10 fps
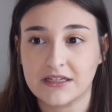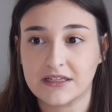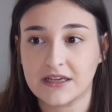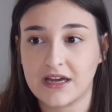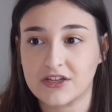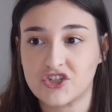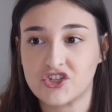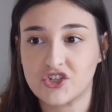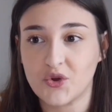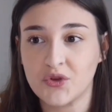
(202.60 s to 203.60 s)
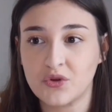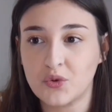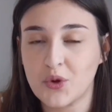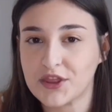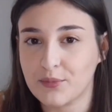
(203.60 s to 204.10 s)
kind of show you
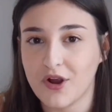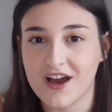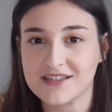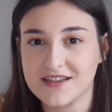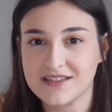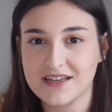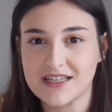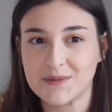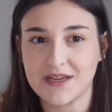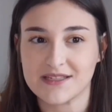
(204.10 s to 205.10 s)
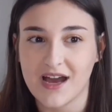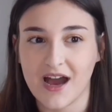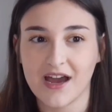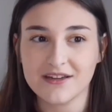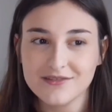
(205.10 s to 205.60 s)
what the process is because
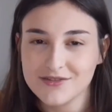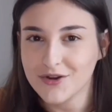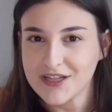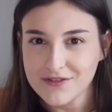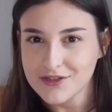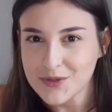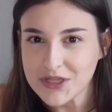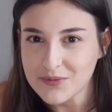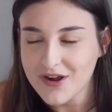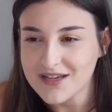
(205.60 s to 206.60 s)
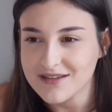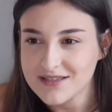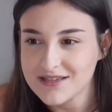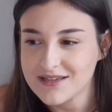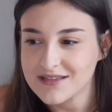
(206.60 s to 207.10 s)
I don't even know what the process
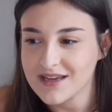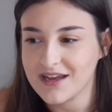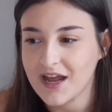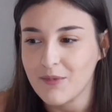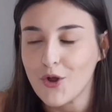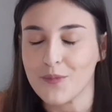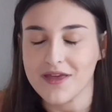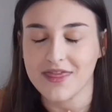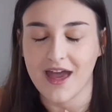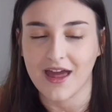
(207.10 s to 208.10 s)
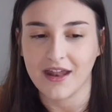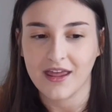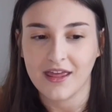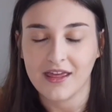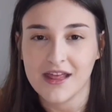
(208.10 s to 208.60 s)
is, and I'm hoping that
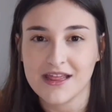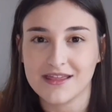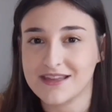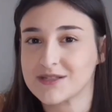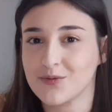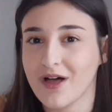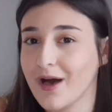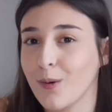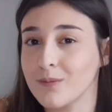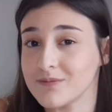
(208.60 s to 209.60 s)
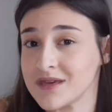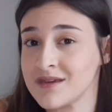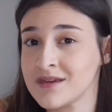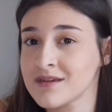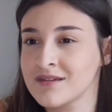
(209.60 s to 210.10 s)
this will help
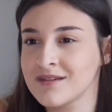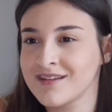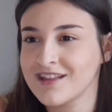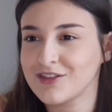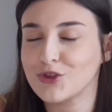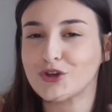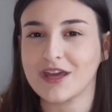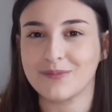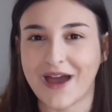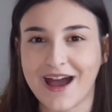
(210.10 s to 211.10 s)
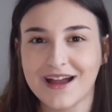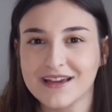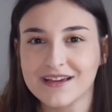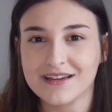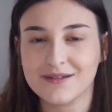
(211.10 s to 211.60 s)
me looking
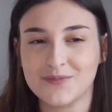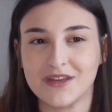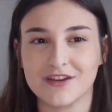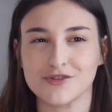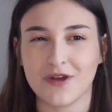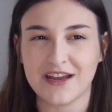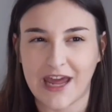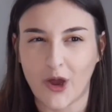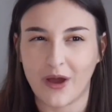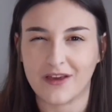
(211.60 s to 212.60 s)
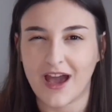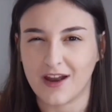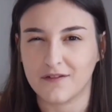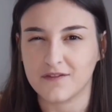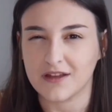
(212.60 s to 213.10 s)
back because right now I kind
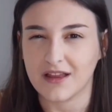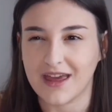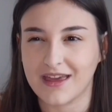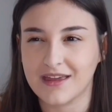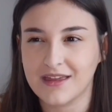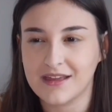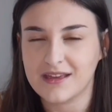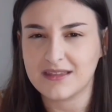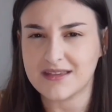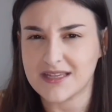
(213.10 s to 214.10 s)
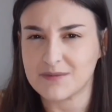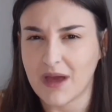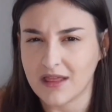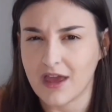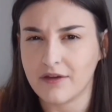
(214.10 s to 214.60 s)
of feel like this is my
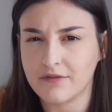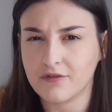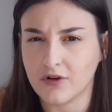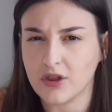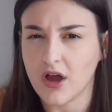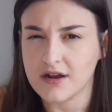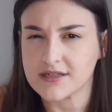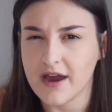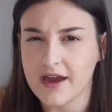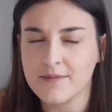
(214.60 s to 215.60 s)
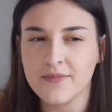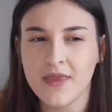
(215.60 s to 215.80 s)
life for a long time.